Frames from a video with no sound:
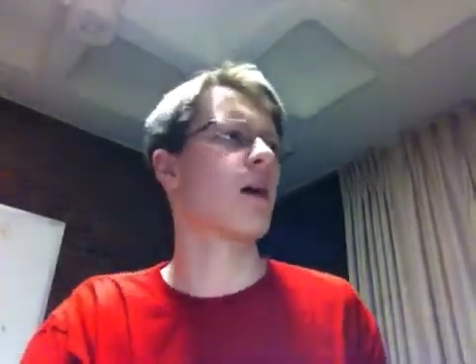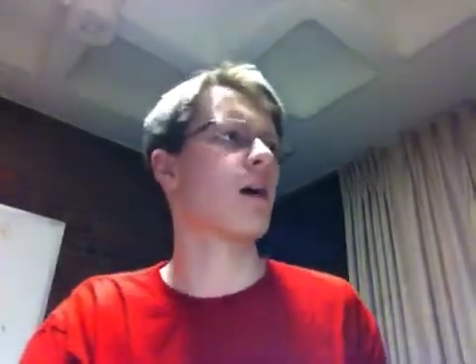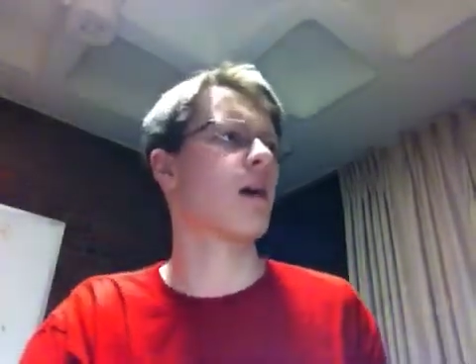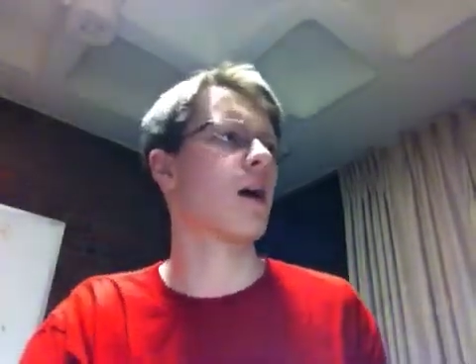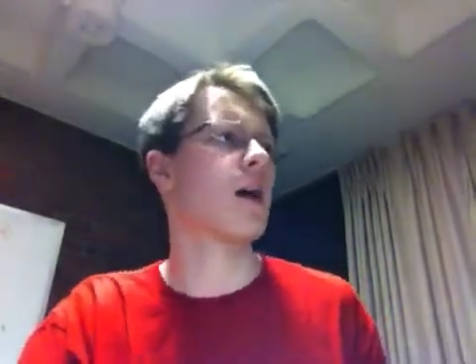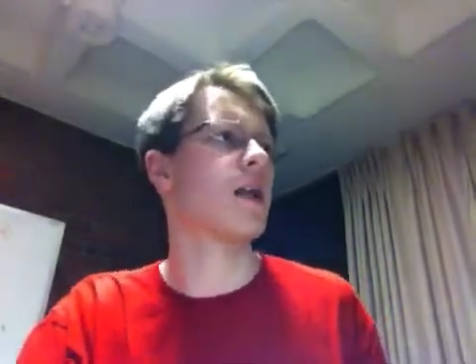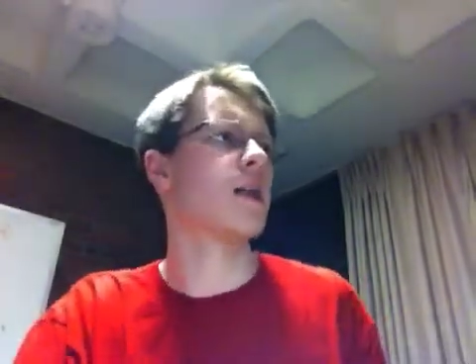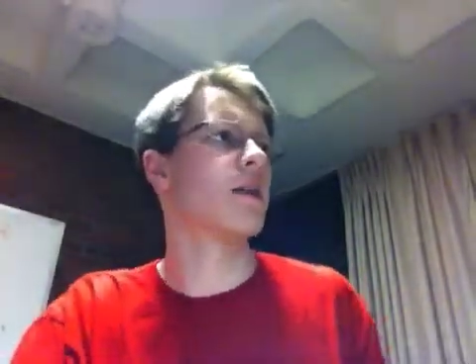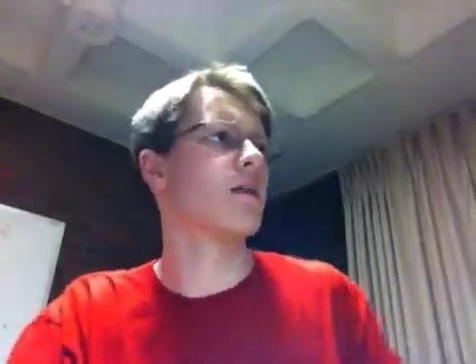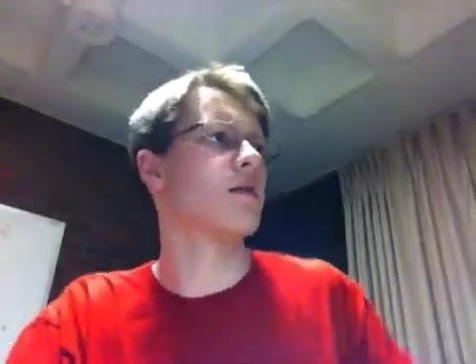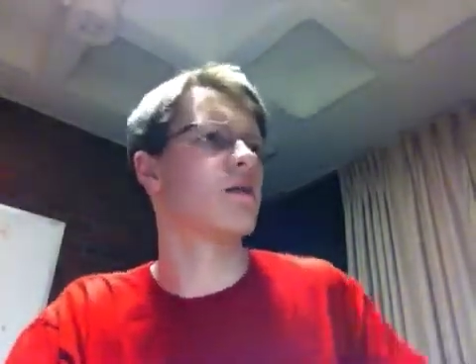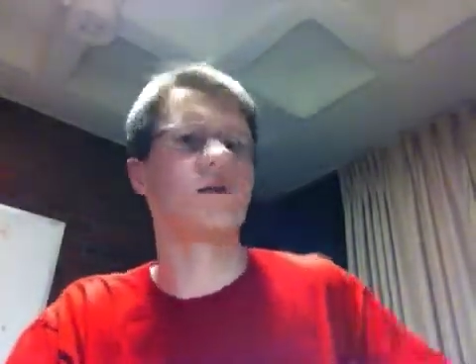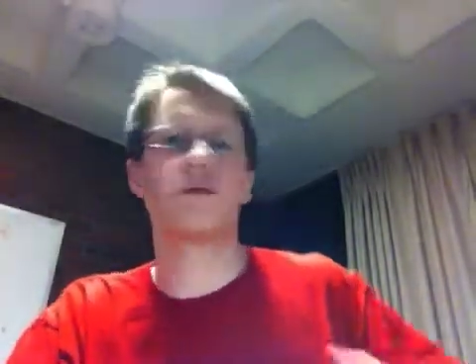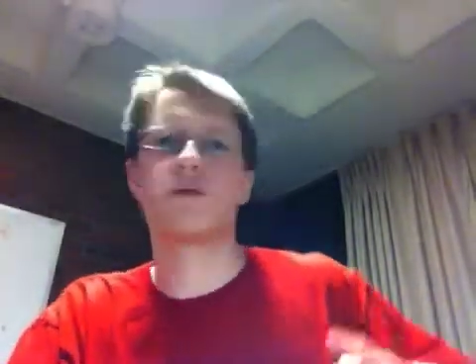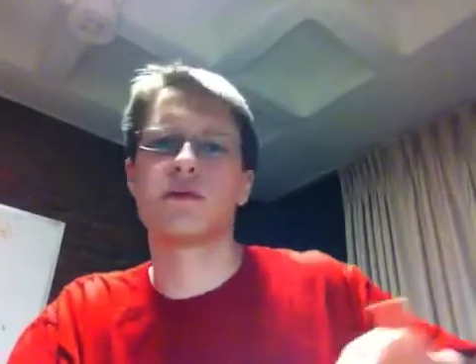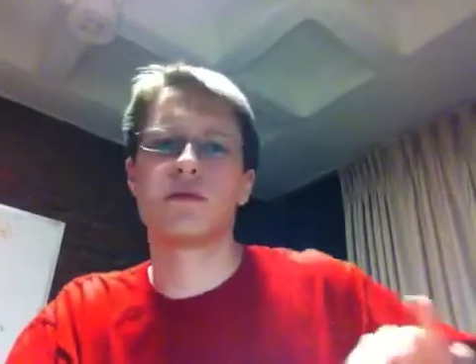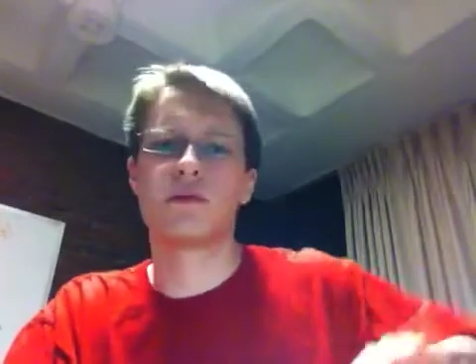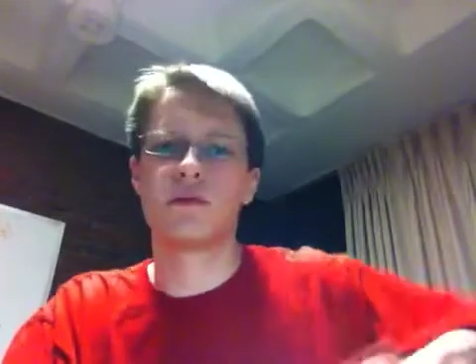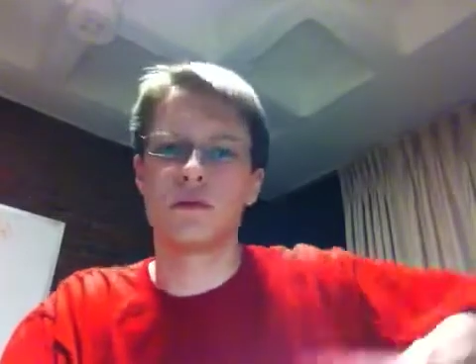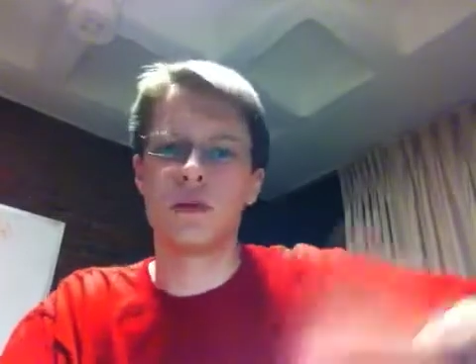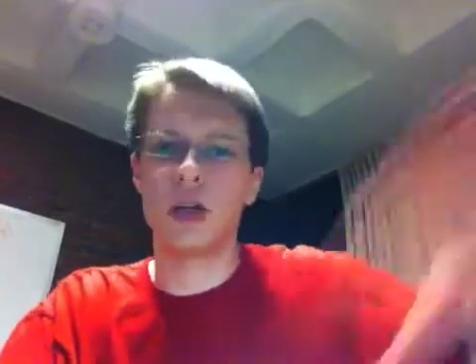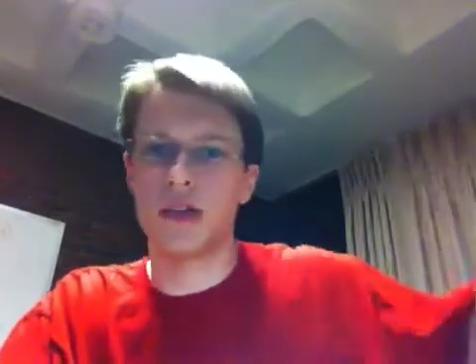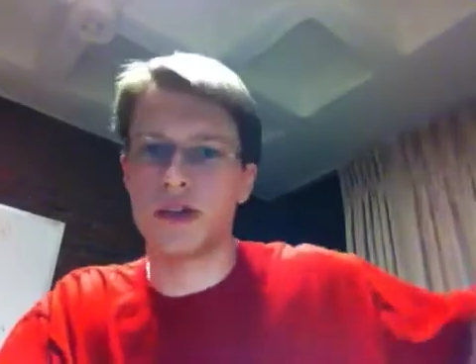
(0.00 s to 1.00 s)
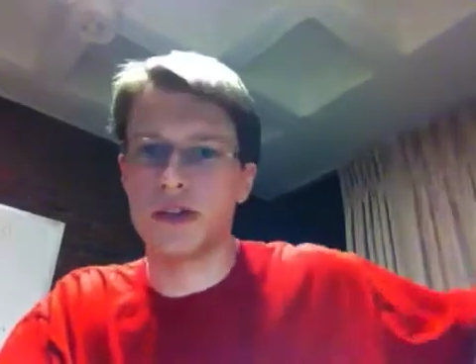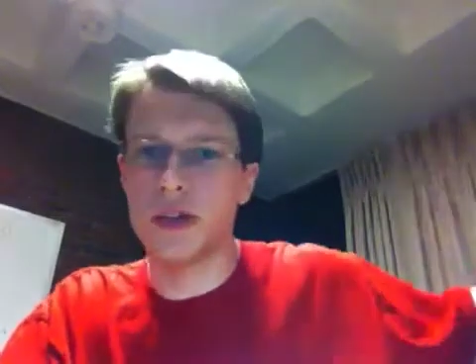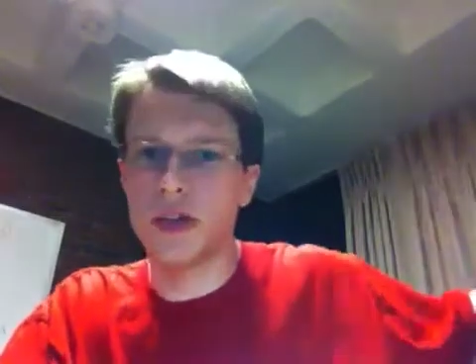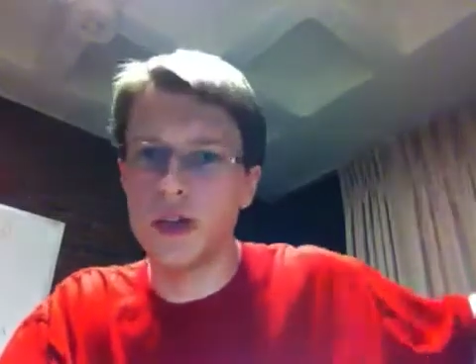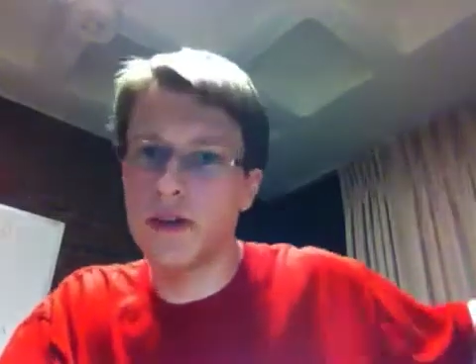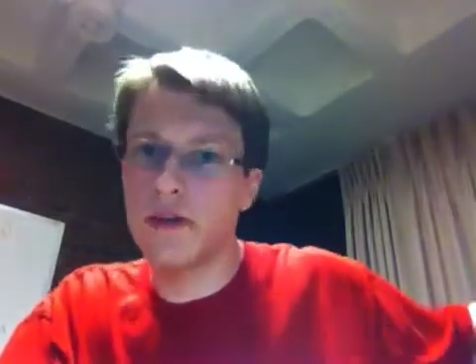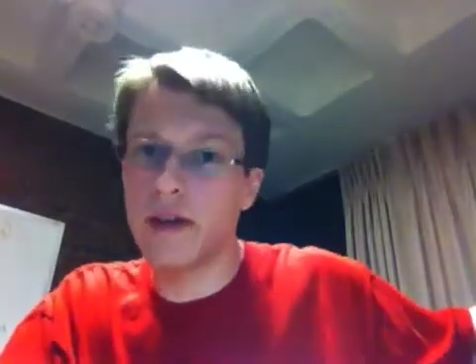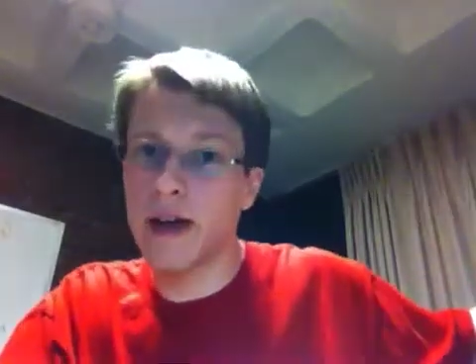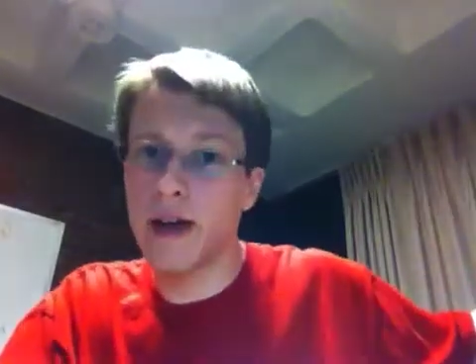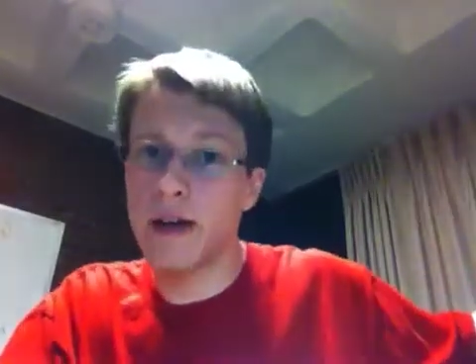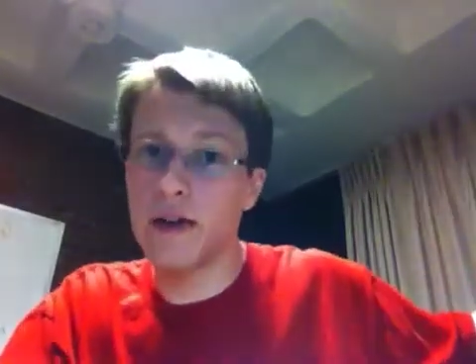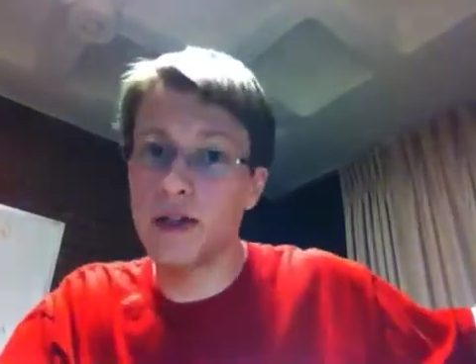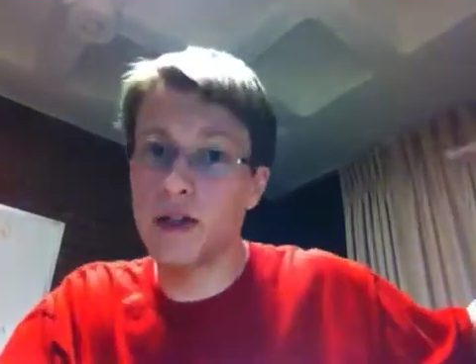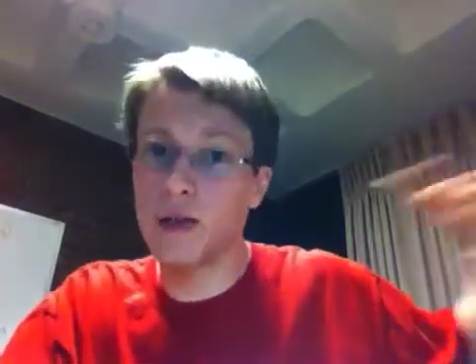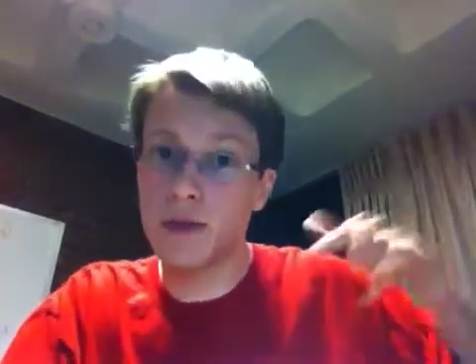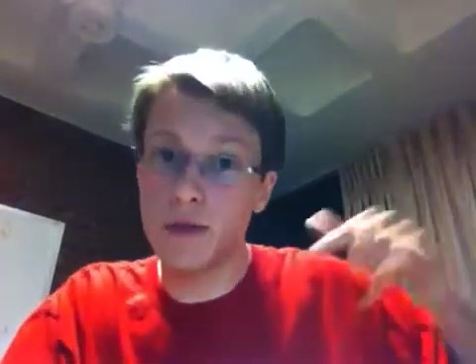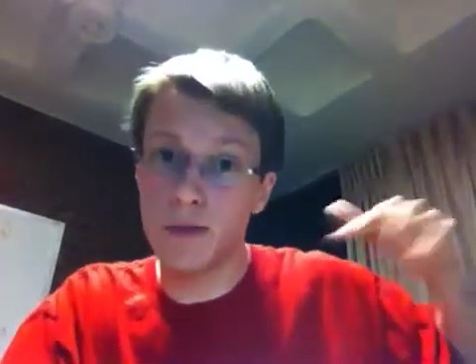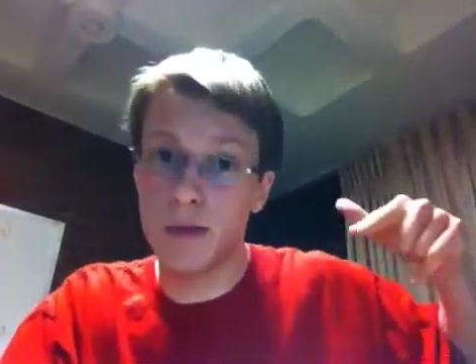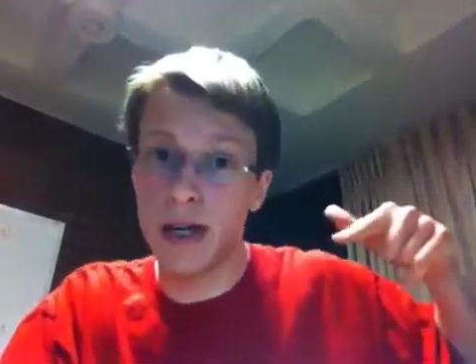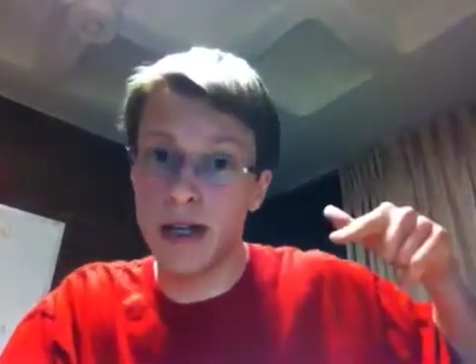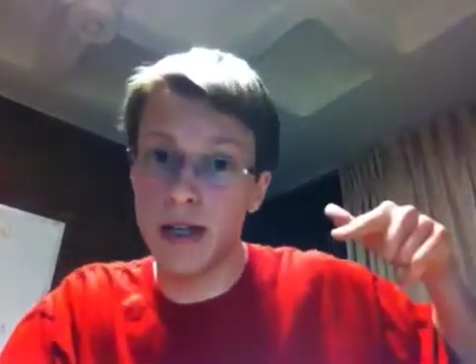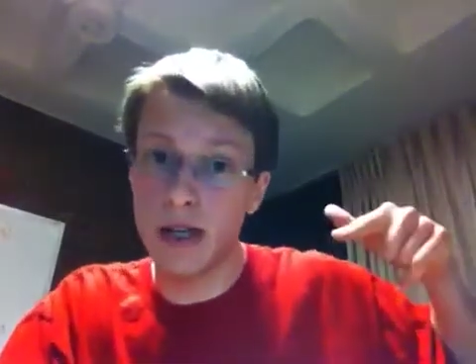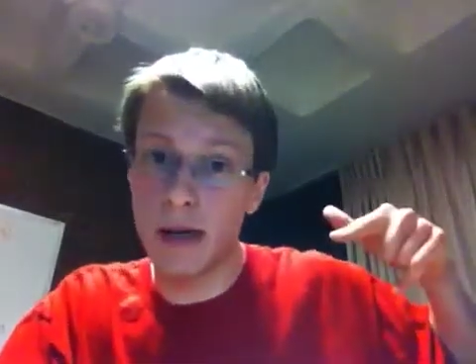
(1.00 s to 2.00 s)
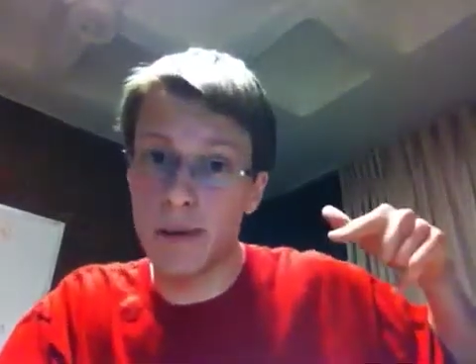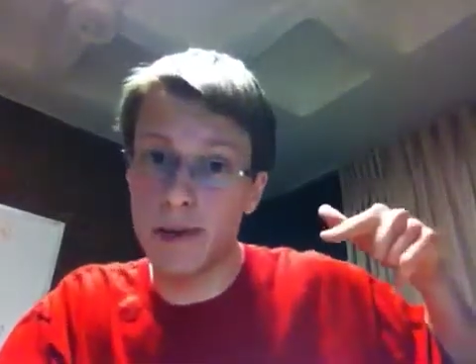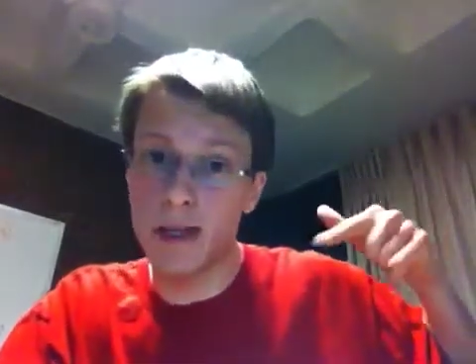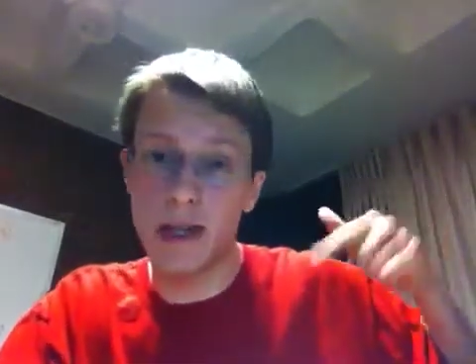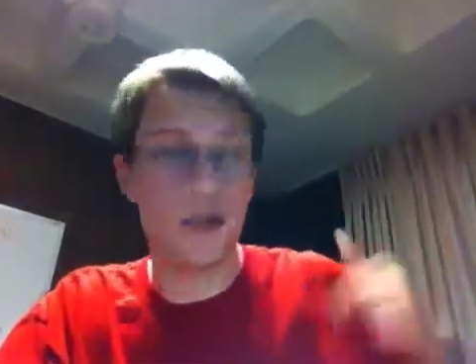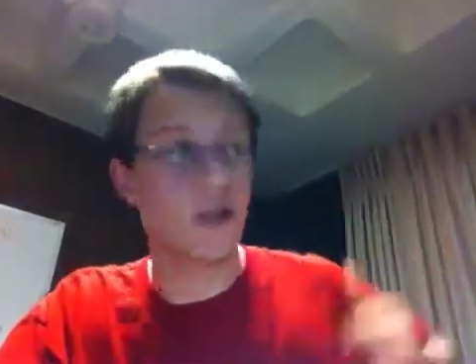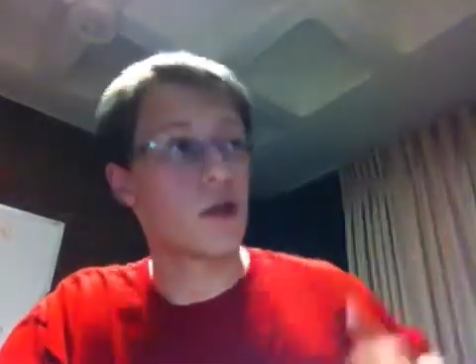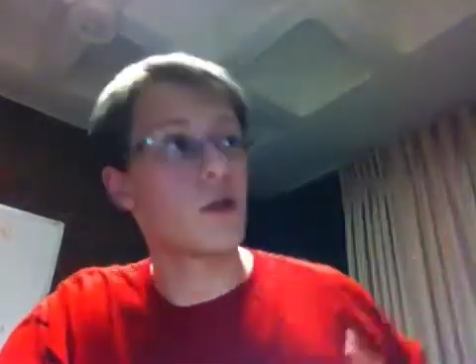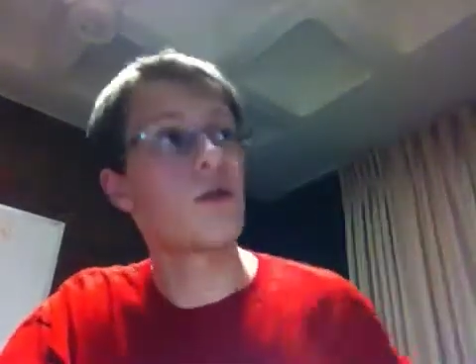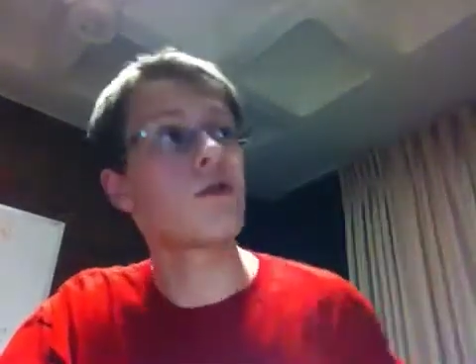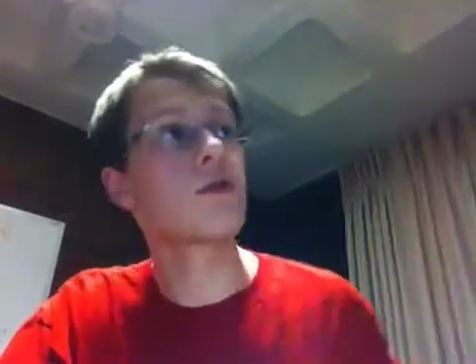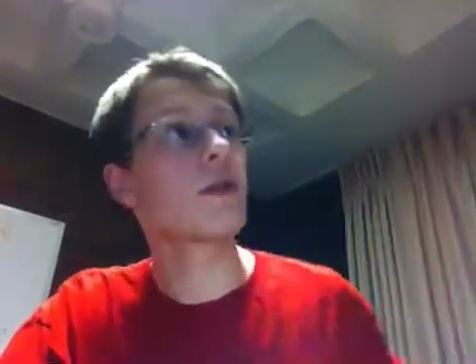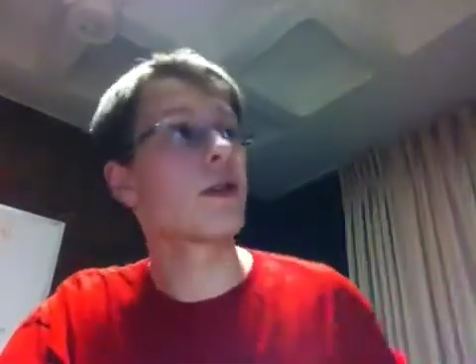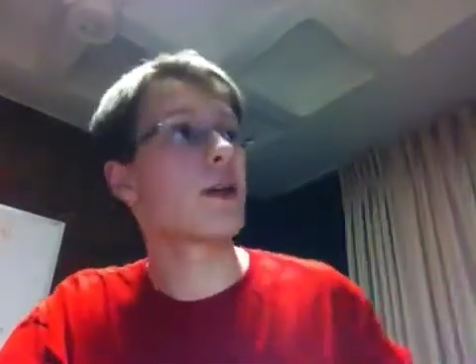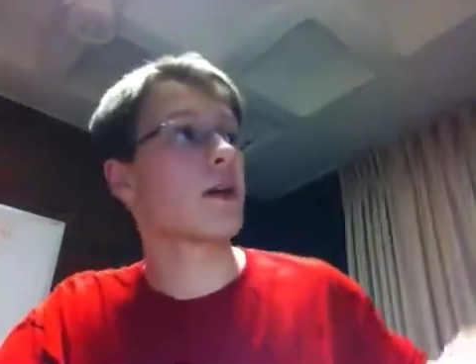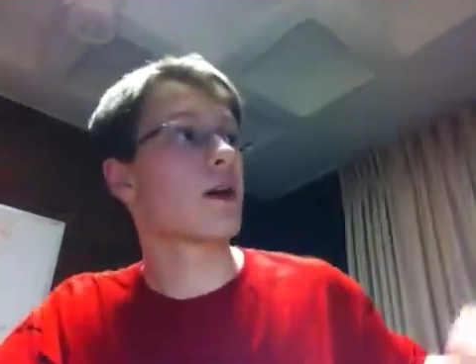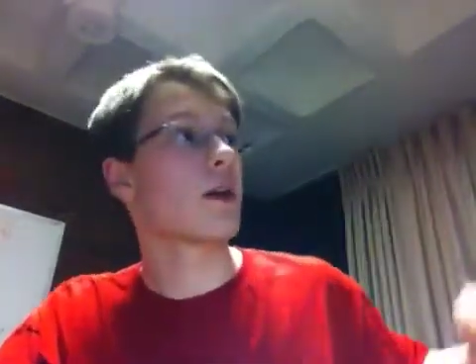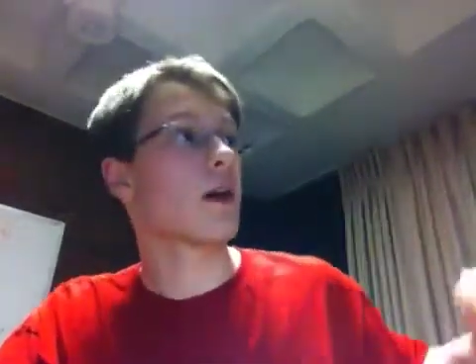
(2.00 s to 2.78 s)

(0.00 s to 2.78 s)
on alternative energy, was my topic I chose.